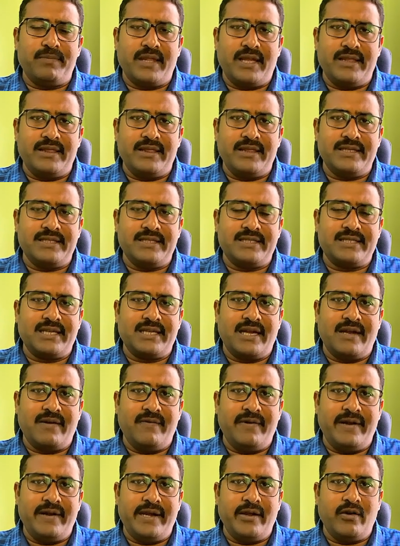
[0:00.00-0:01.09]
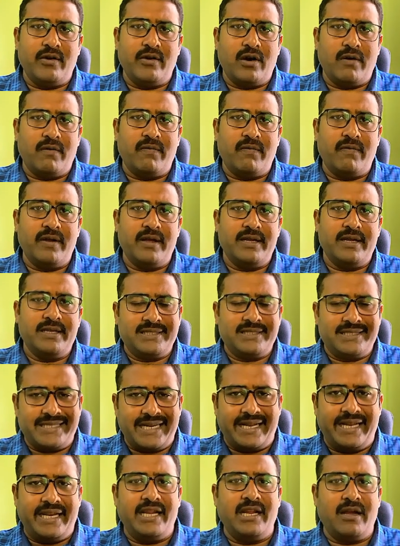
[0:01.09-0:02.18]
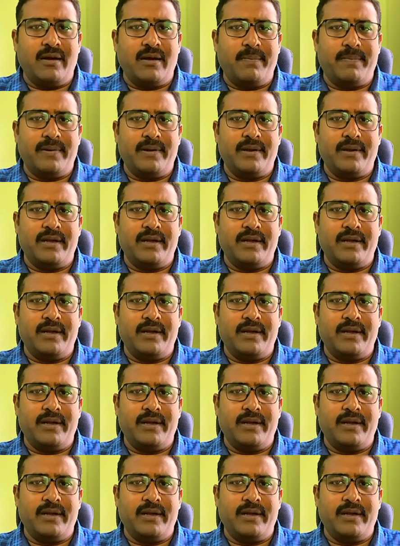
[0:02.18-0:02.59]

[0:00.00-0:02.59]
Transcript: in this video of setting up